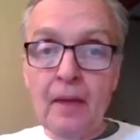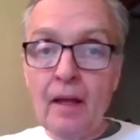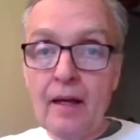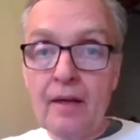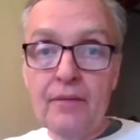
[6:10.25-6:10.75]

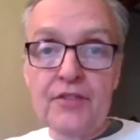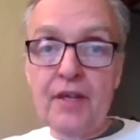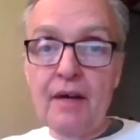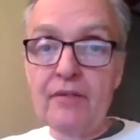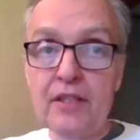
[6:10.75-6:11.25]
and
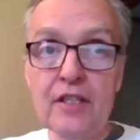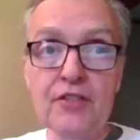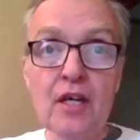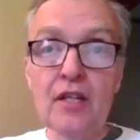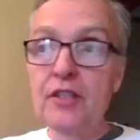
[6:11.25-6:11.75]
the
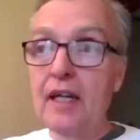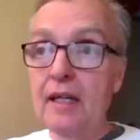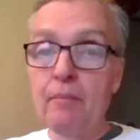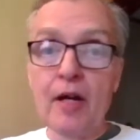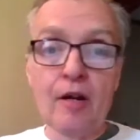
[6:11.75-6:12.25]
70s to
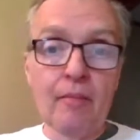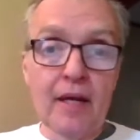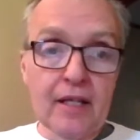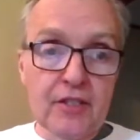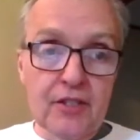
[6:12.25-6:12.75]
getting
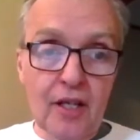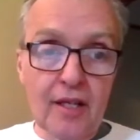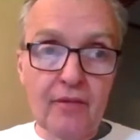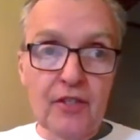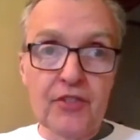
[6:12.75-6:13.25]
paramedics in
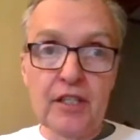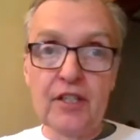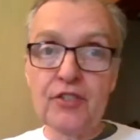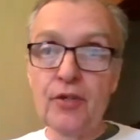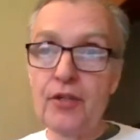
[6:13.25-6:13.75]
all of our cities.